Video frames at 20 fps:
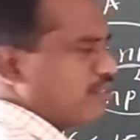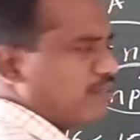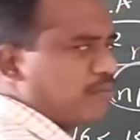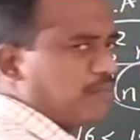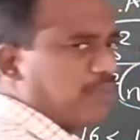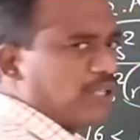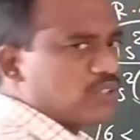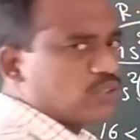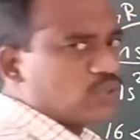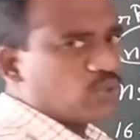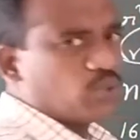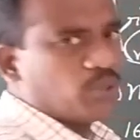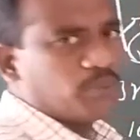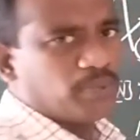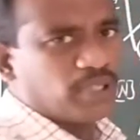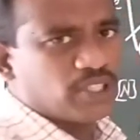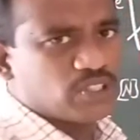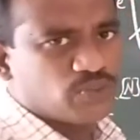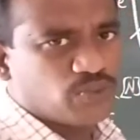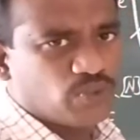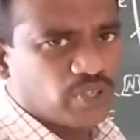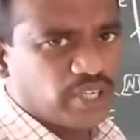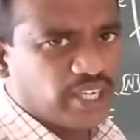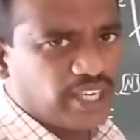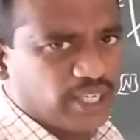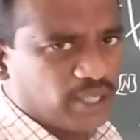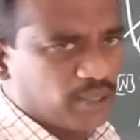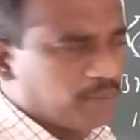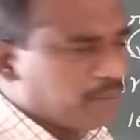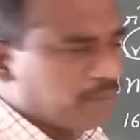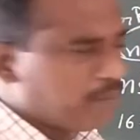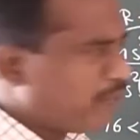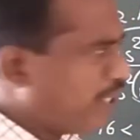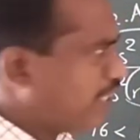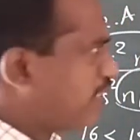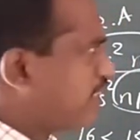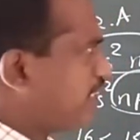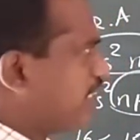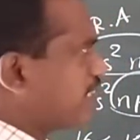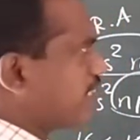+2, +4 and
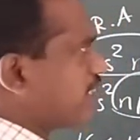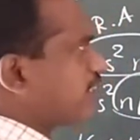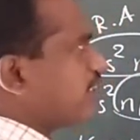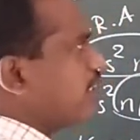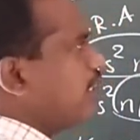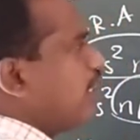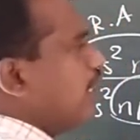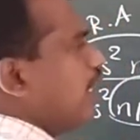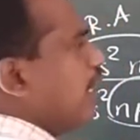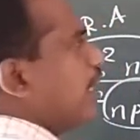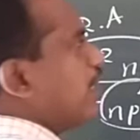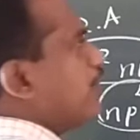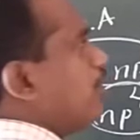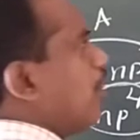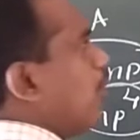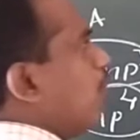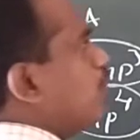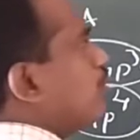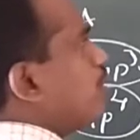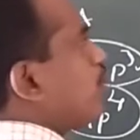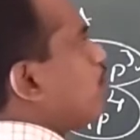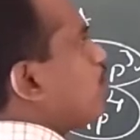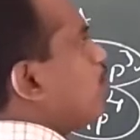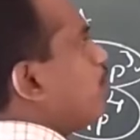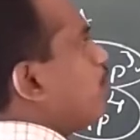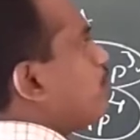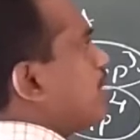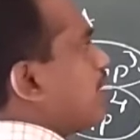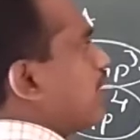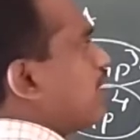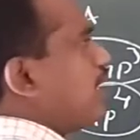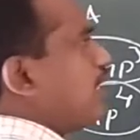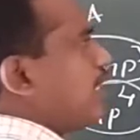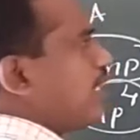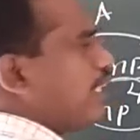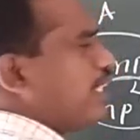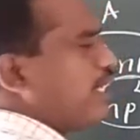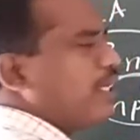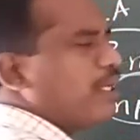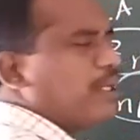+6. Down the group generally,
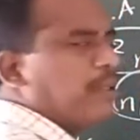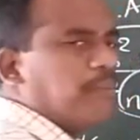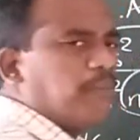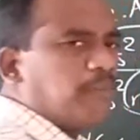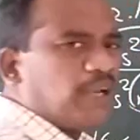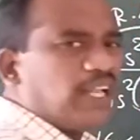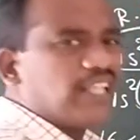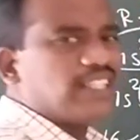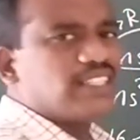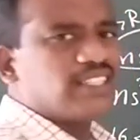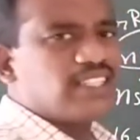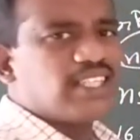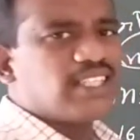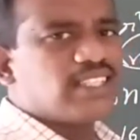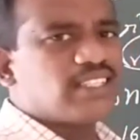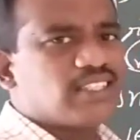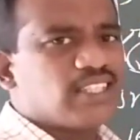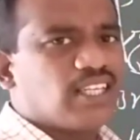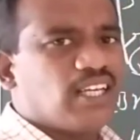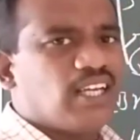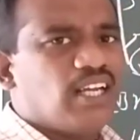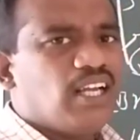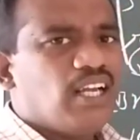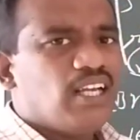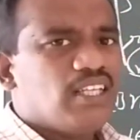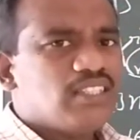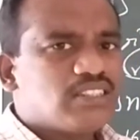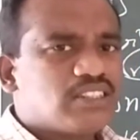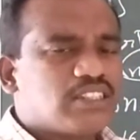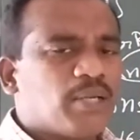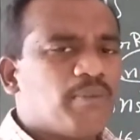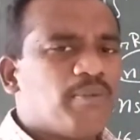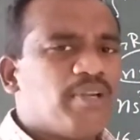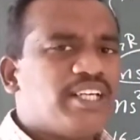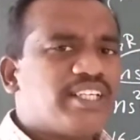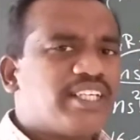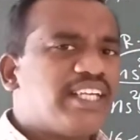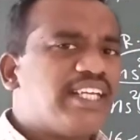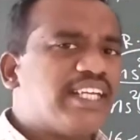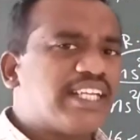+6
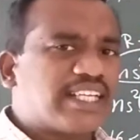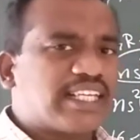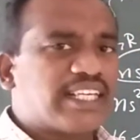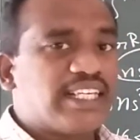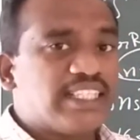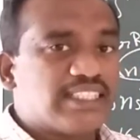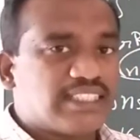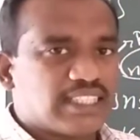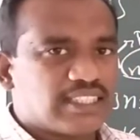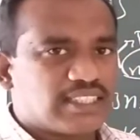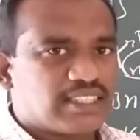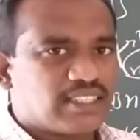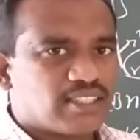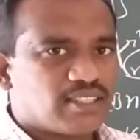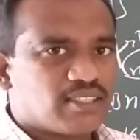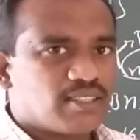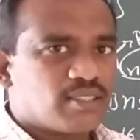stability decreases.